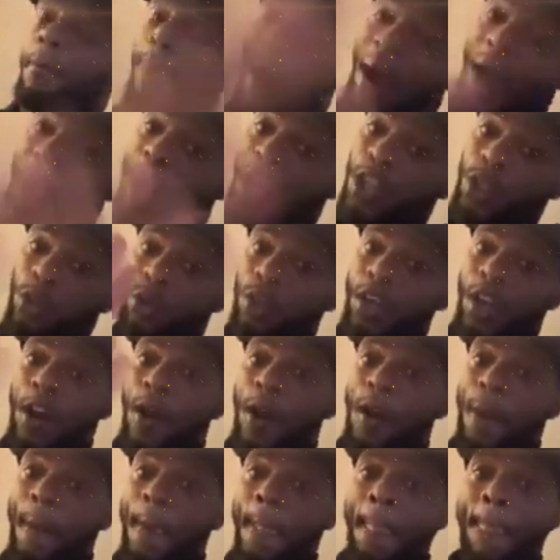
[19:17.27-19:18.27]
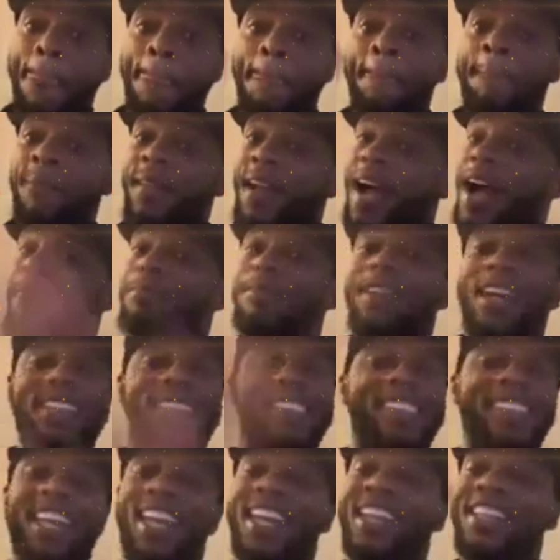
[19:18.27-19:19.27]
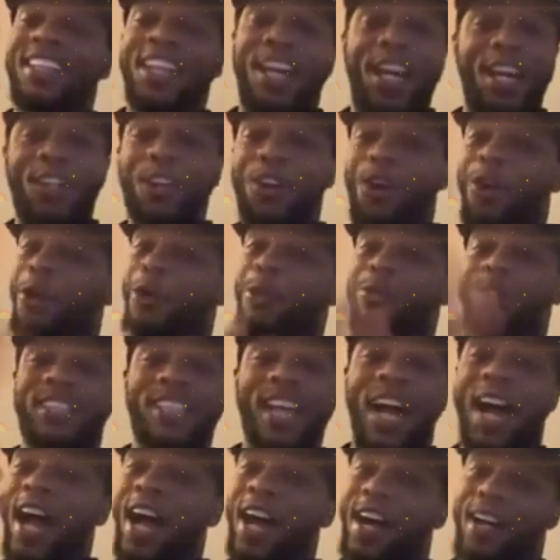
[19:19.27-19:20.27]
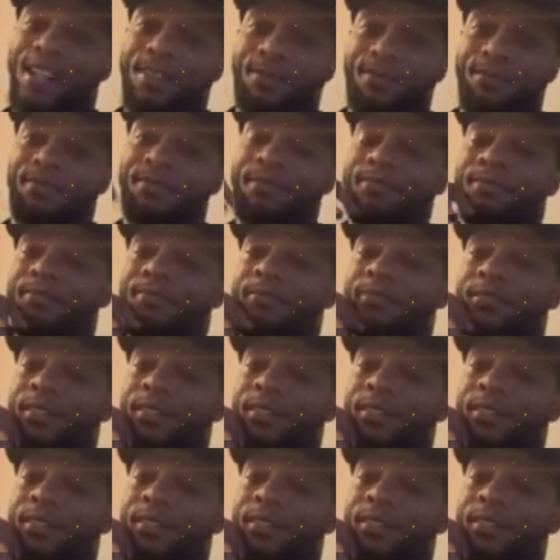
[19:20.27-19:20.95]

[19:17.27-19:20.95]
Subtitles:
Mind you, y'all, I'm not saying nothing the whole time.